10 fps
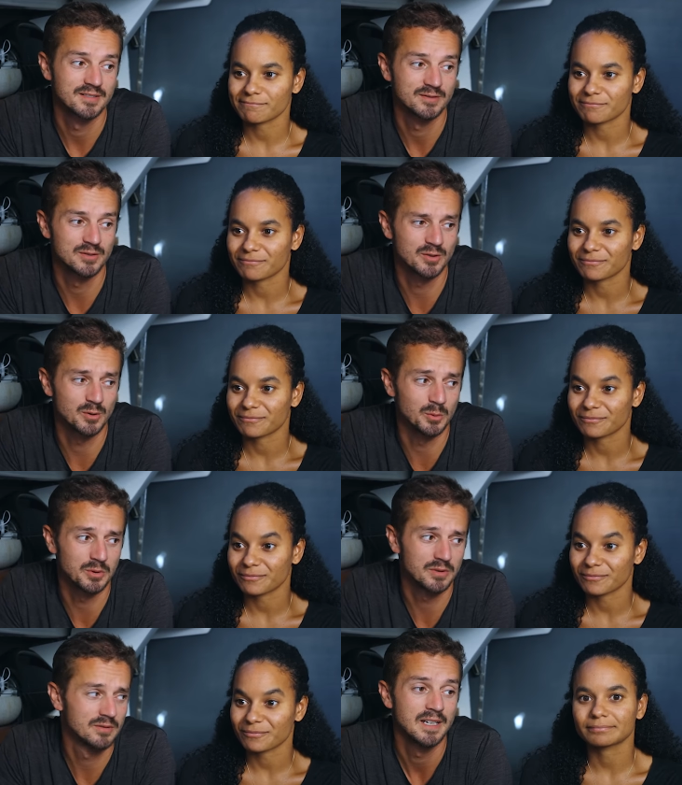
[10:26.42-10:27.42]

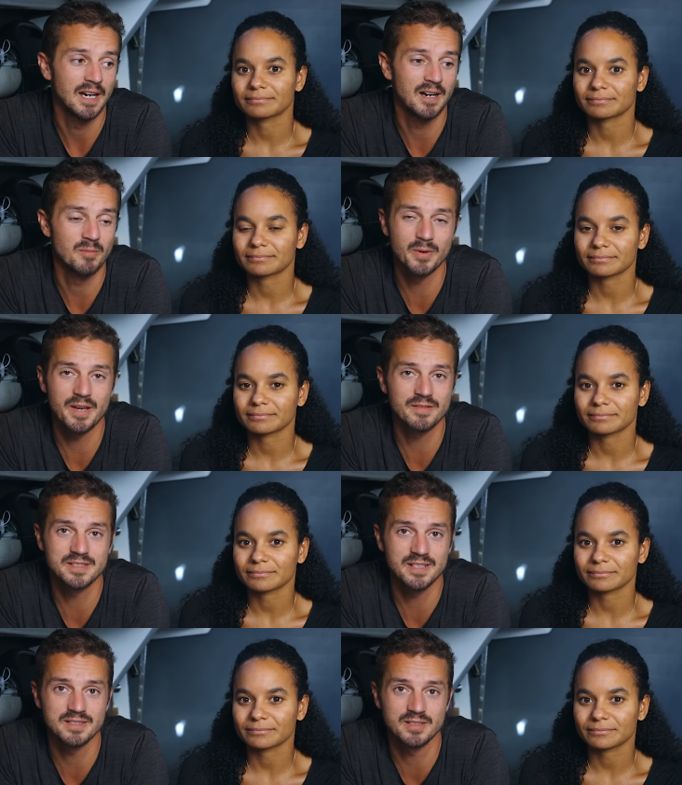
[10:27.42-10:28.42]
Speaker 1: school, but we haven't
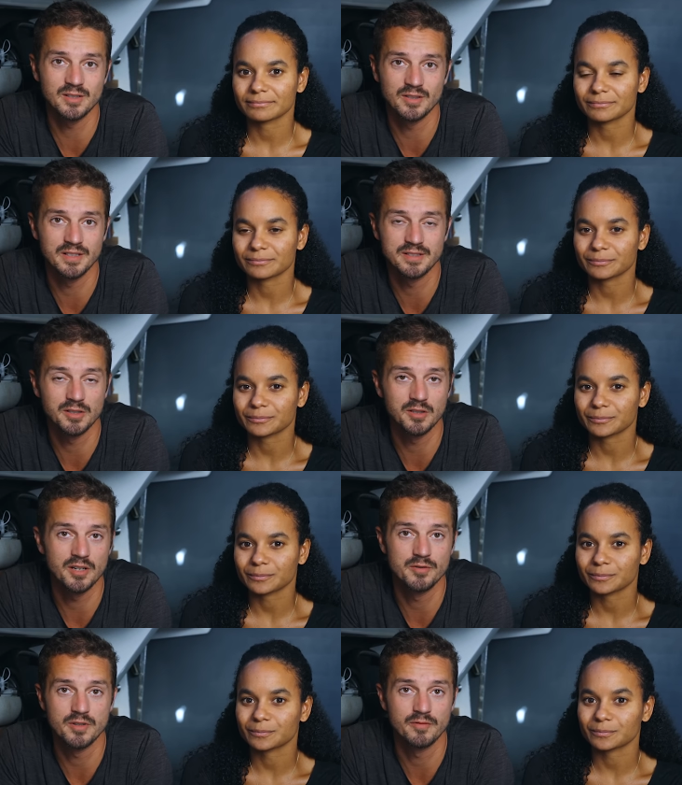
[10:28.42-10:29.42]
stayed still in a single
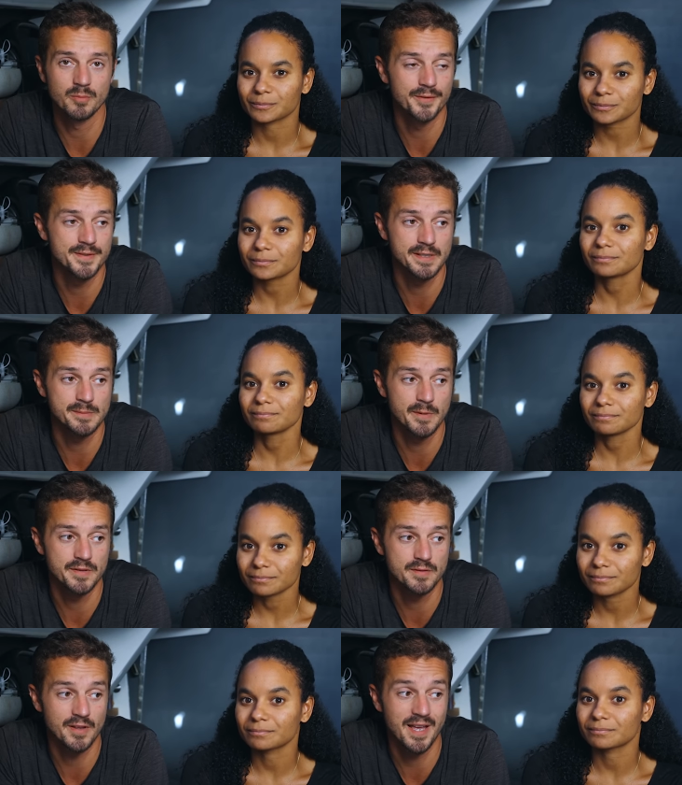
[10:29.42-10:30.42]
country for more than 6
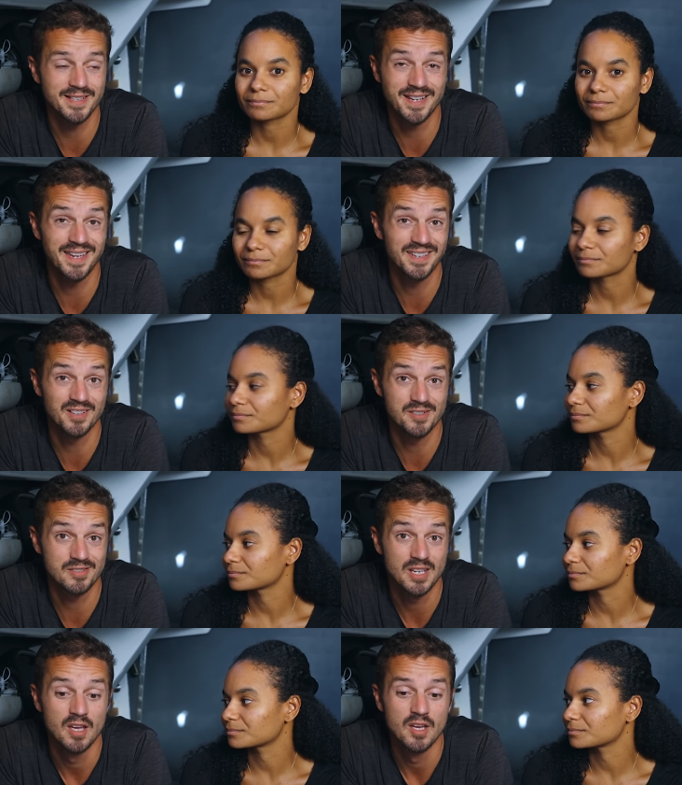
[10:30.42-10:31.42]
months for the last 8
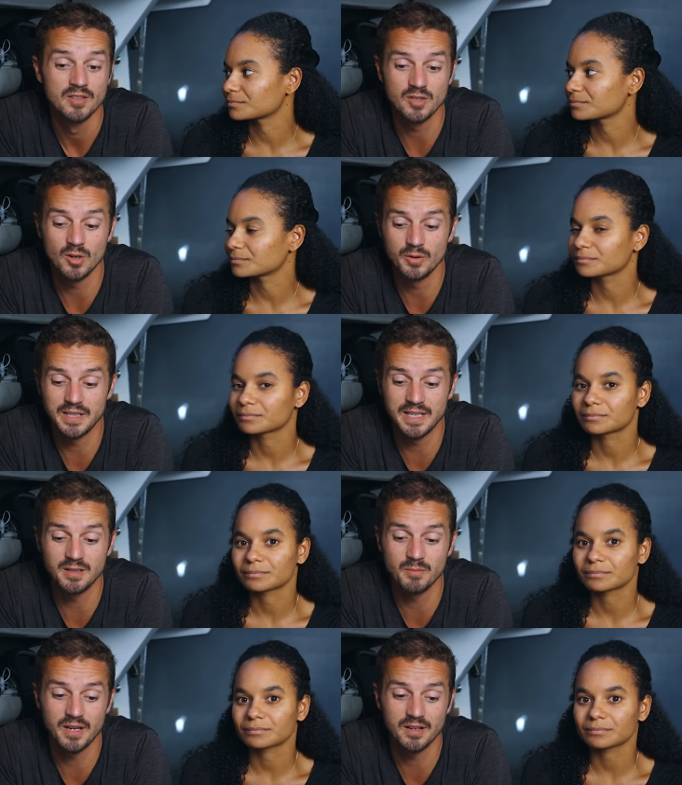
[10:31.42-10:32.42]
years. So
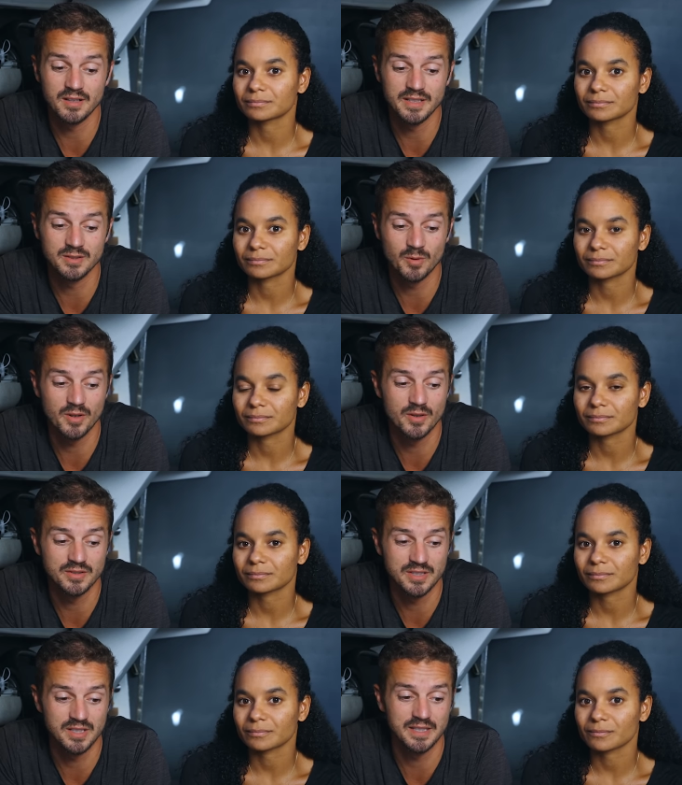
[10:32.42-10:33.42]
getting mail is one of
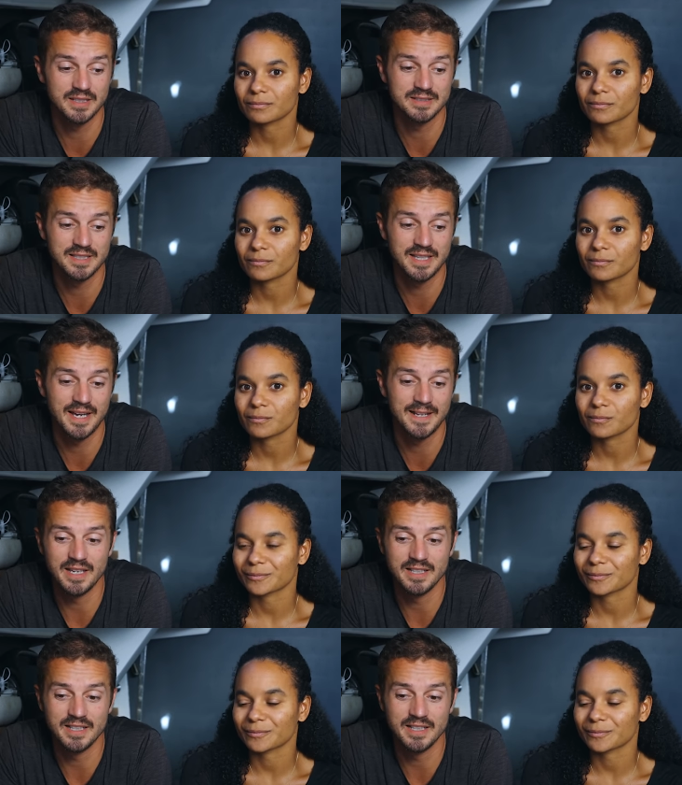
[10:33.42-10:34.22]
those things that